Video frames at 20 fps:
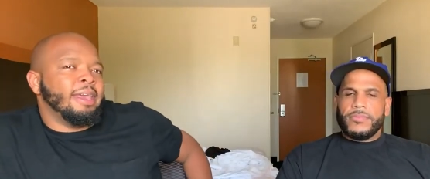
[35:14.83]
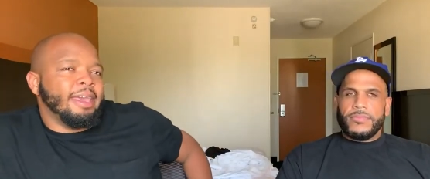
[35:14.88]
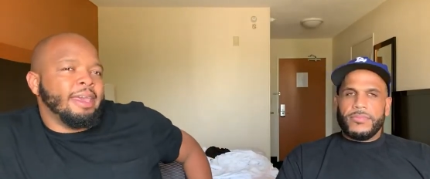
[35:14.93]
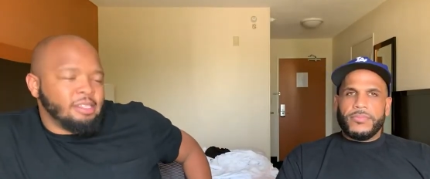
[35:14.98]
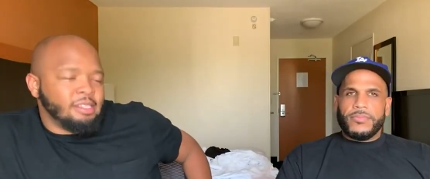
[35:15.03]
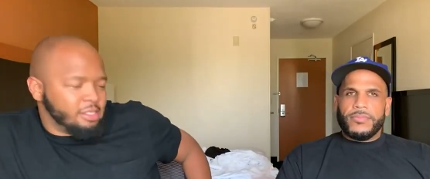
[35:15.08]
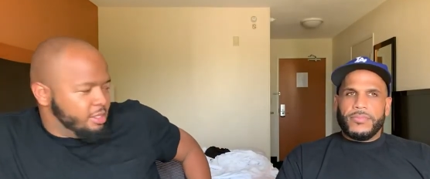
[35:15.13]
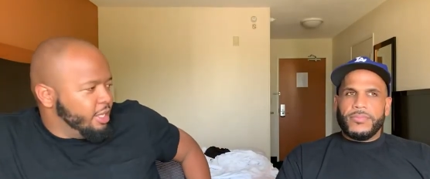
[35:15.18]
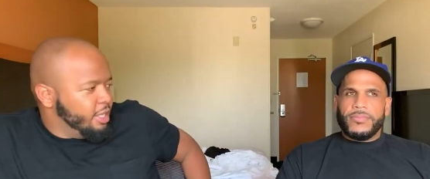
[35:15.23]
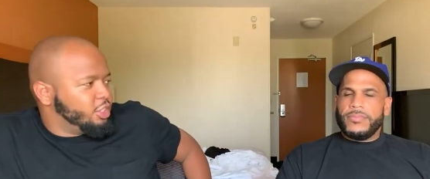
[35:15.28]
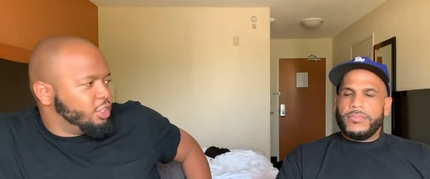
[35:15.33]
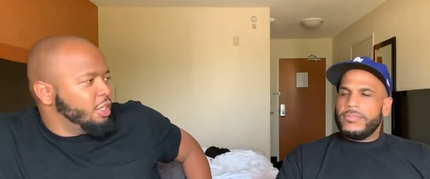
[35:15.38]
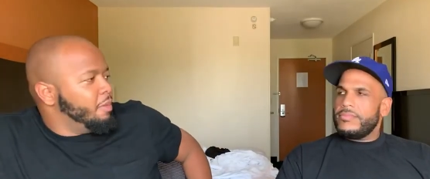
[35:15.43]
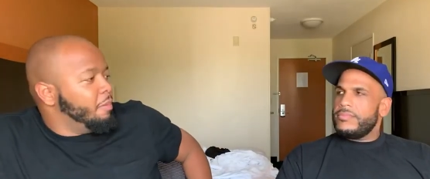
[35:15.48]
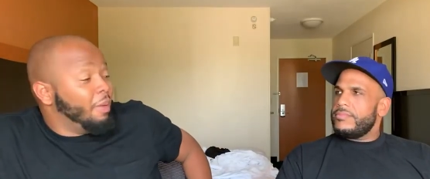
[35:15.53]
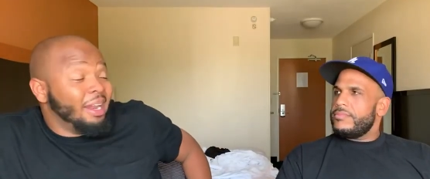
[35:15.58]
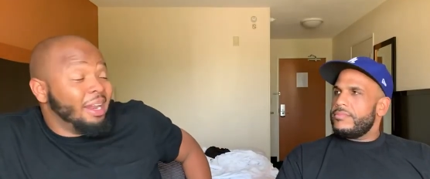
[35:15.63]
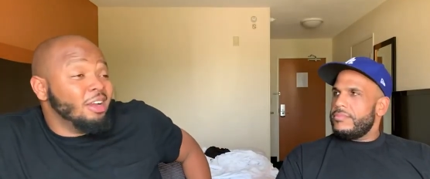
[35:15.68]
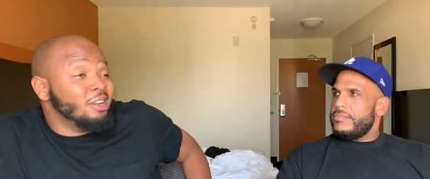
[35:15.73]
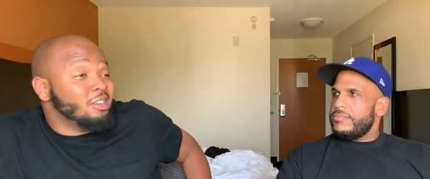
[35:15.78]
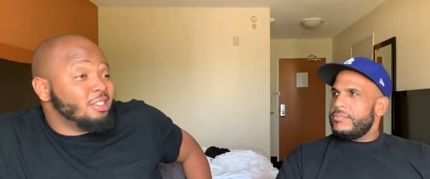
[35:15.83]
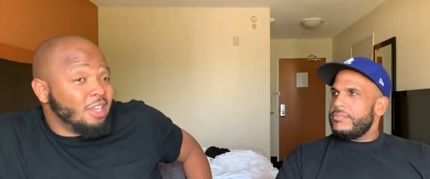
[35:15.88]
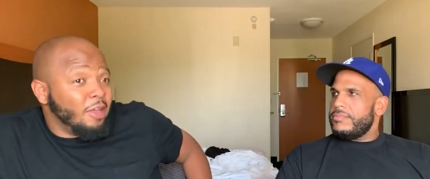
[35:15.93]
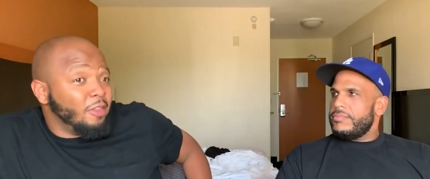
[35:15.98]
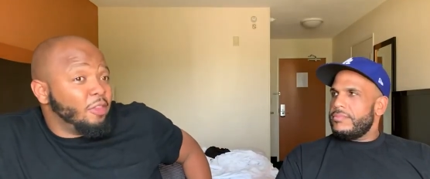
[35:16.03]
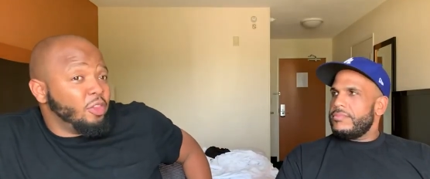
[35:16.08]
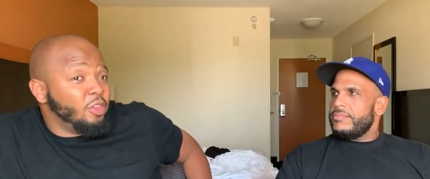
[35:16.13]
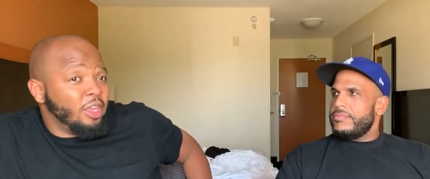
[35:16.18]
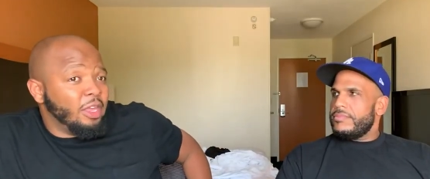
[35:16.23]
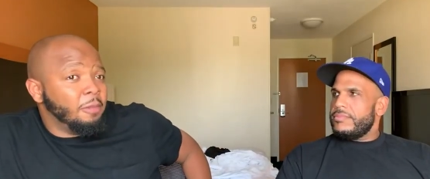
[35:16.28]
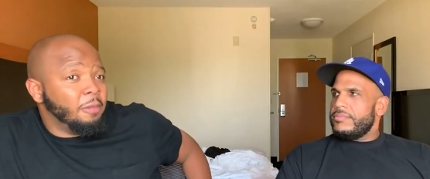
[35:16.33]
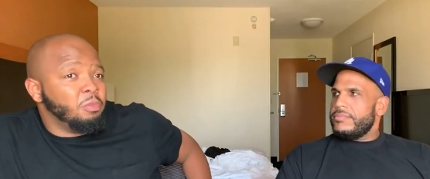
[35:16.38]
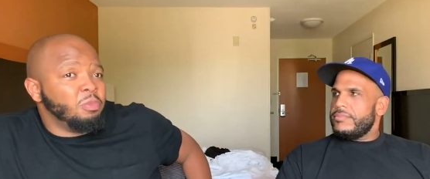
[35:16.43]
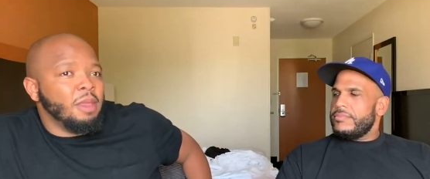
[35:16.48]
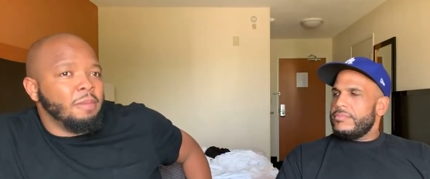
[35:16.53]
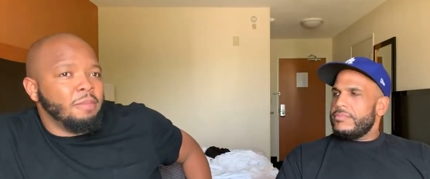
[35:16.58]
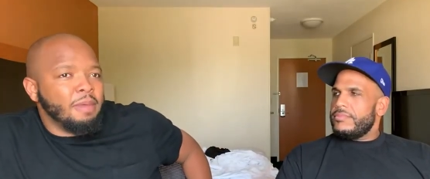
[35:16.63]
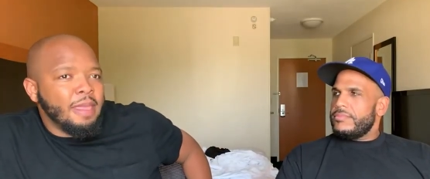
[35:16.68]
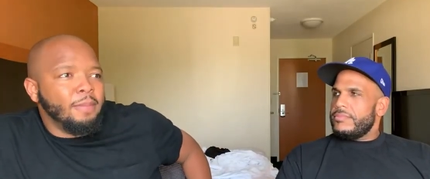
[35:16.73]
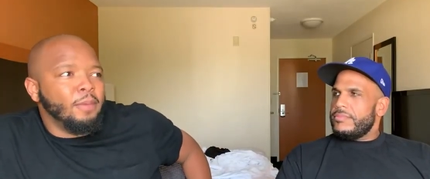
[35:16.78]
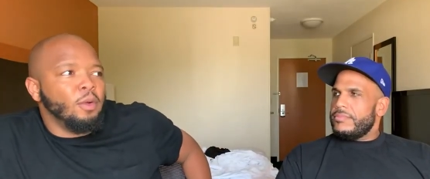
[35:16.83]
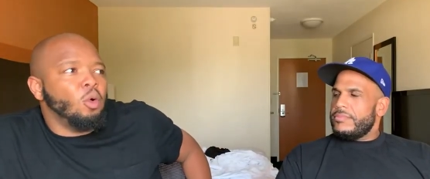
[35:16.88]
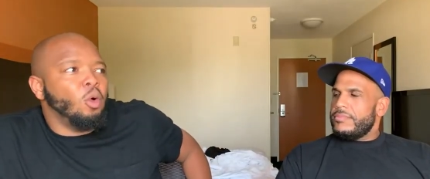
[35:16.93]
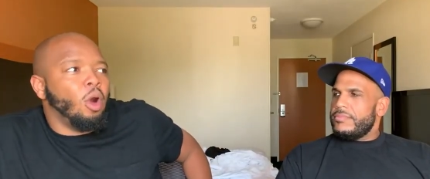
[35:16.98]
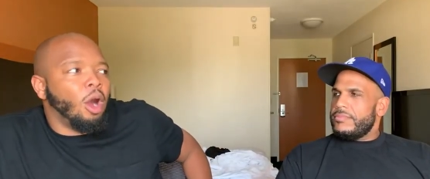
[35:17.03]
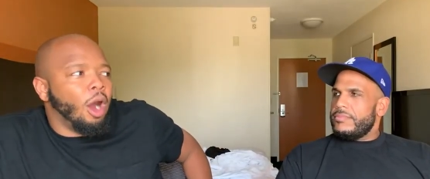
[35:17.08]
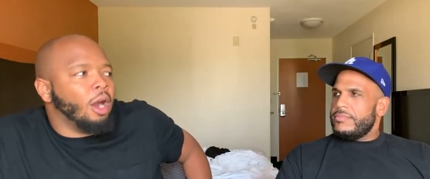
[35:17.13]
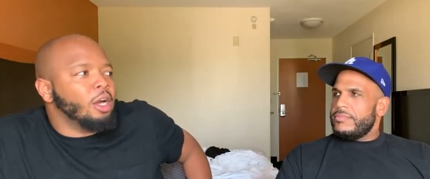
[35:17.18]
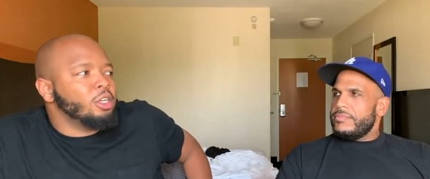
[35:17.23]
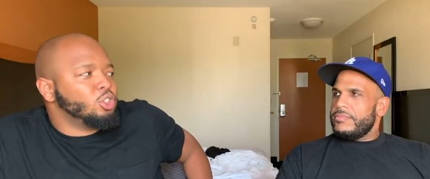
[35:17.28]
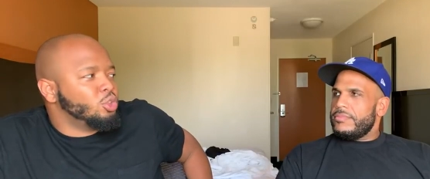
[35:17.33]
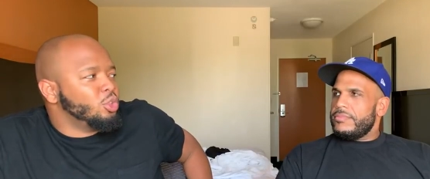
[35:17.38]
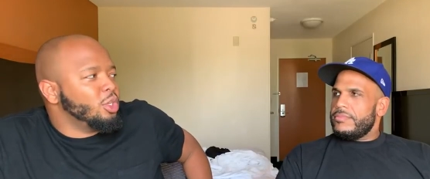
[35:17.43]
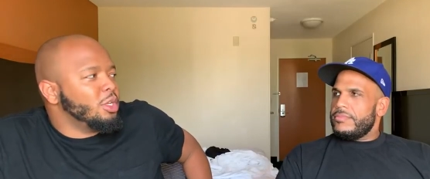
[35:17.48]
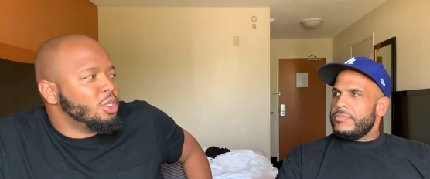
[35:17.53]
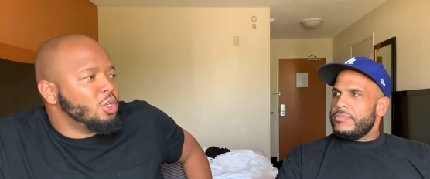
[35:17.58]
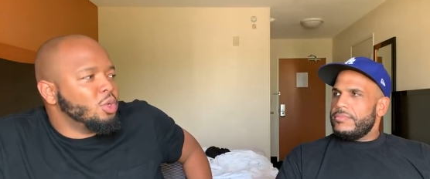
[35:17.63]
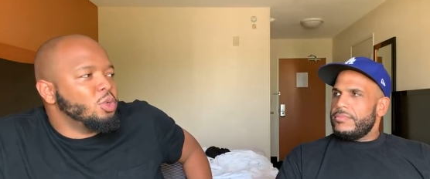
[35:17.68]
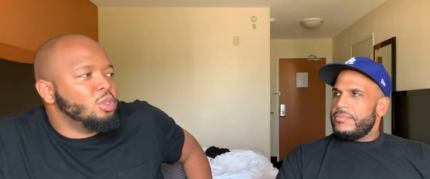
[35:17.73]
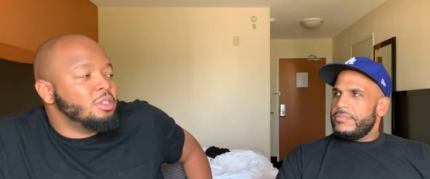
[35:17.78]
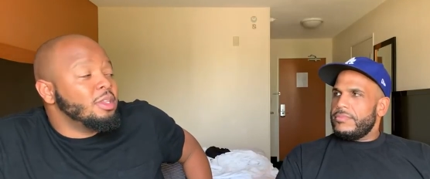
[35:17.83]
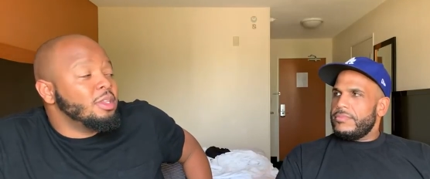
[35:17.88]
Speaker 1: it's snitching. But here's the other thing: people who are street dudes,